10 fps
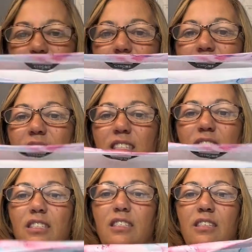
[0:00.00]

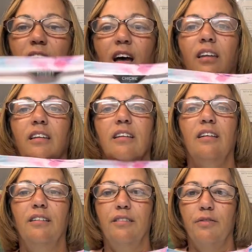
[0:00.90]
It's, I
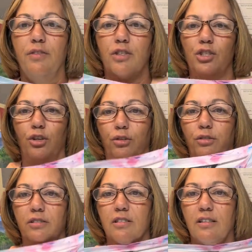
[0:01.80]
love the shirt.